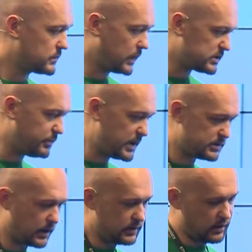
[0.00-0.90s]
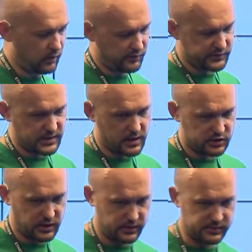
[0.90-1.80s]
that's the basic idea of
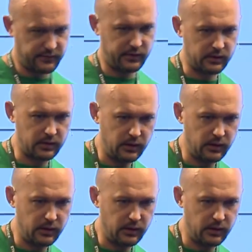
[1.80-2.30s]
sidechains, I think.